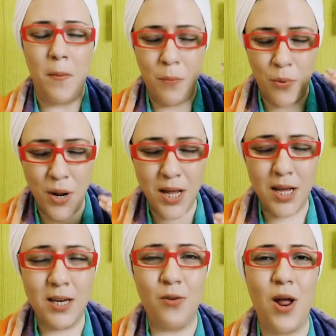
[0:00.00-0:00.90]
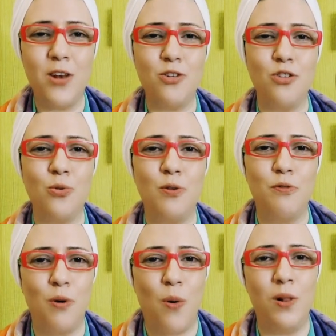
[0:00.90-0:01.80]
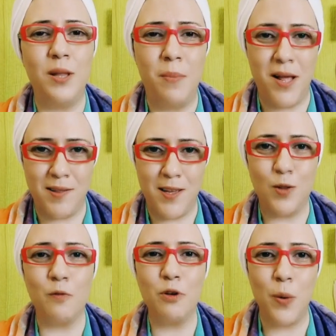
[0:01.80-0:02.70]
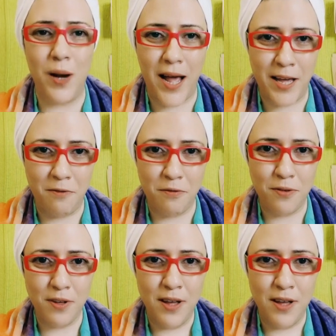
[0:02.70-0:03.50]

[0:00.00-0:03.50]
Bring in gratitude for all the blessings of your life